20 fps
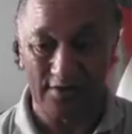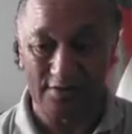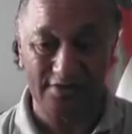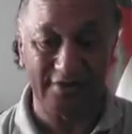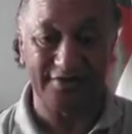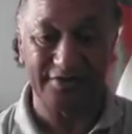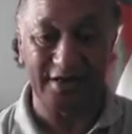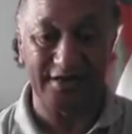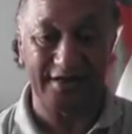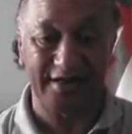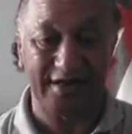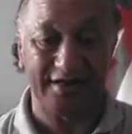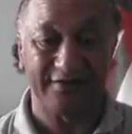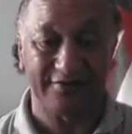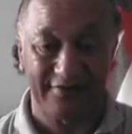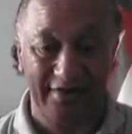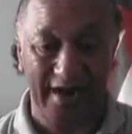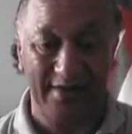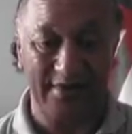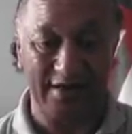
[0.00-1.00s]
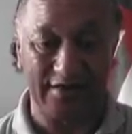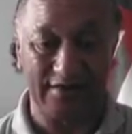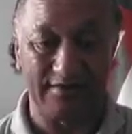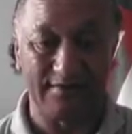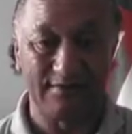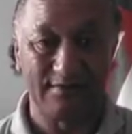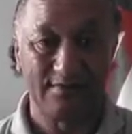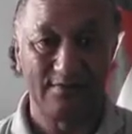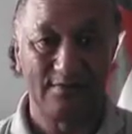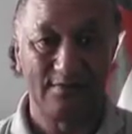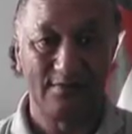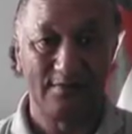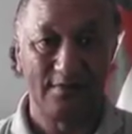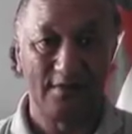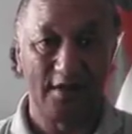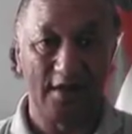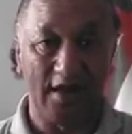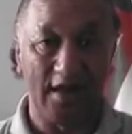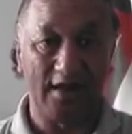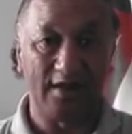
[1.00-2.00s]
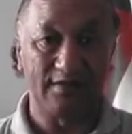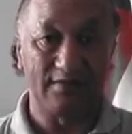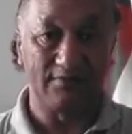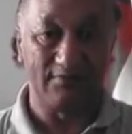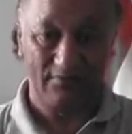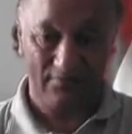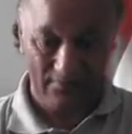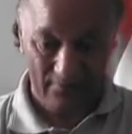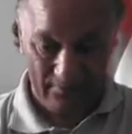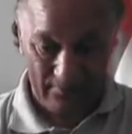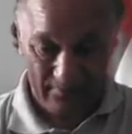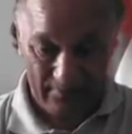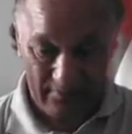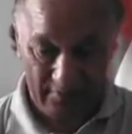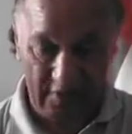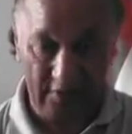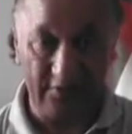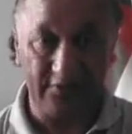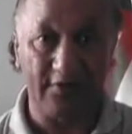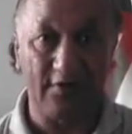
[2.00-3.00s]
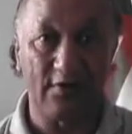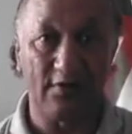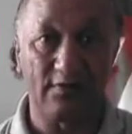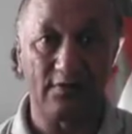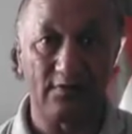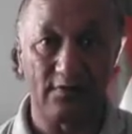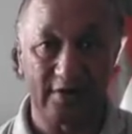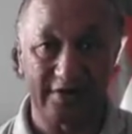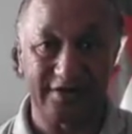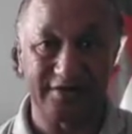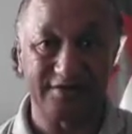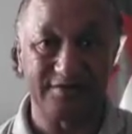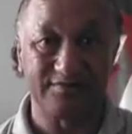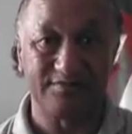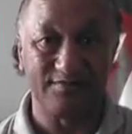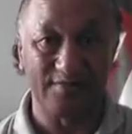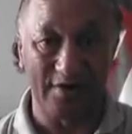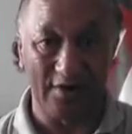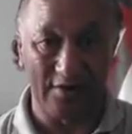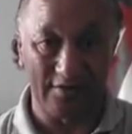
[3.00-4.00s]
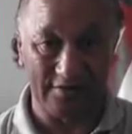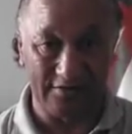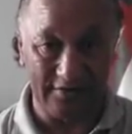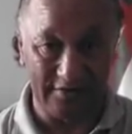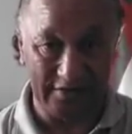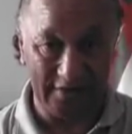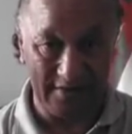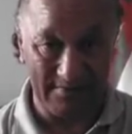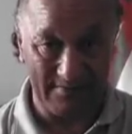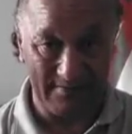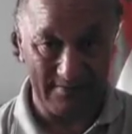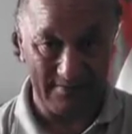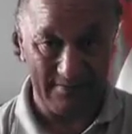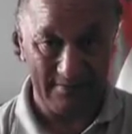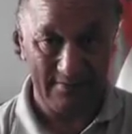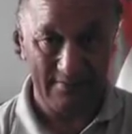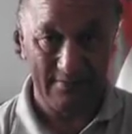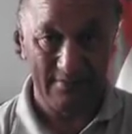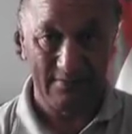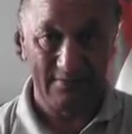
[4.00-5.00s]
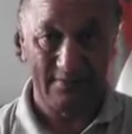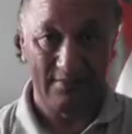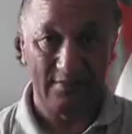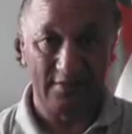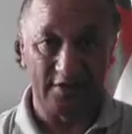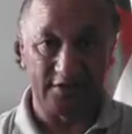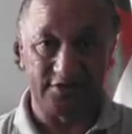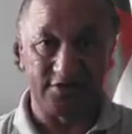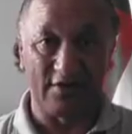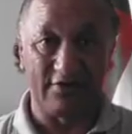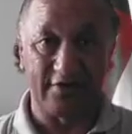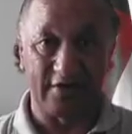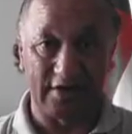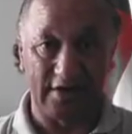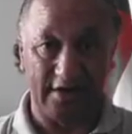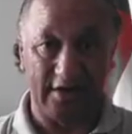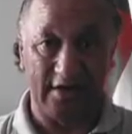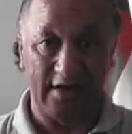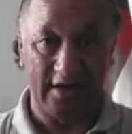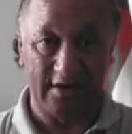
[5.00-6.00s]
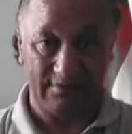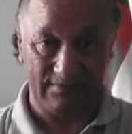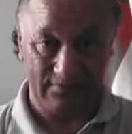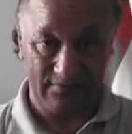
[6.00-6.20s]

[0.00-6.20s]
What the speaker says: so they can grab it and control what is belonged to them, historically and